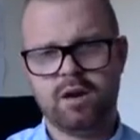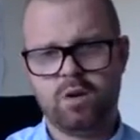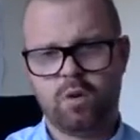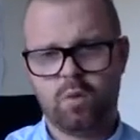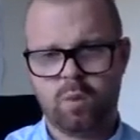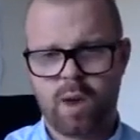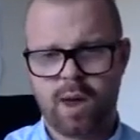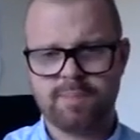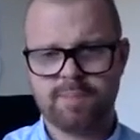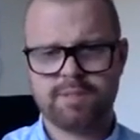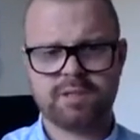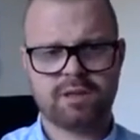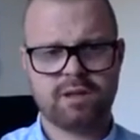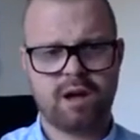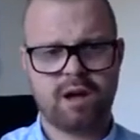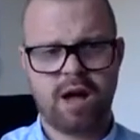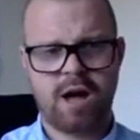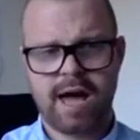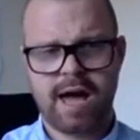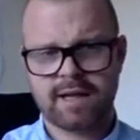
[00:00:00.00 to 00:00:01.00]

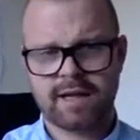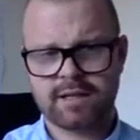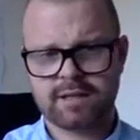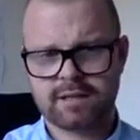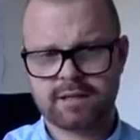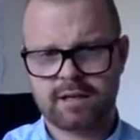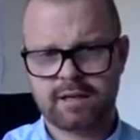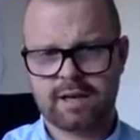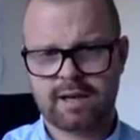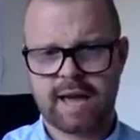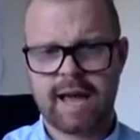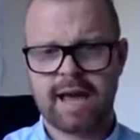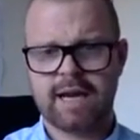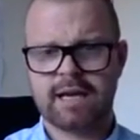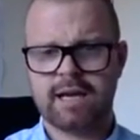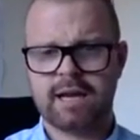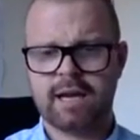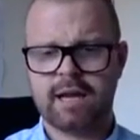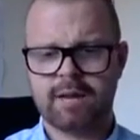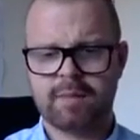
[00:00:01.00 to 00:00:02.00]
websites,
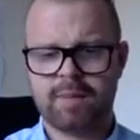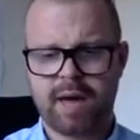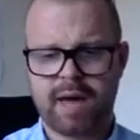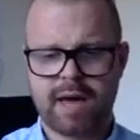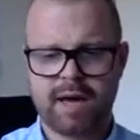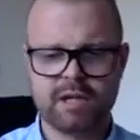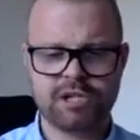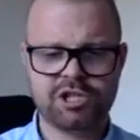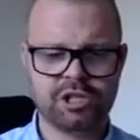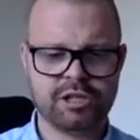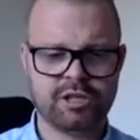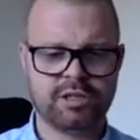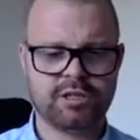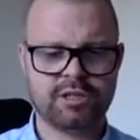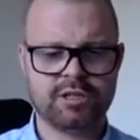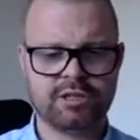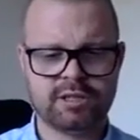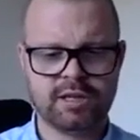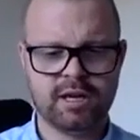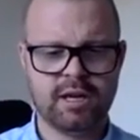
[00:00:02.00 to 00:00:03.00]
landing
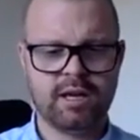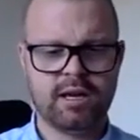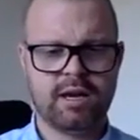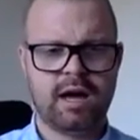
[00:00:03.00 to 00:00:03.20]
pages,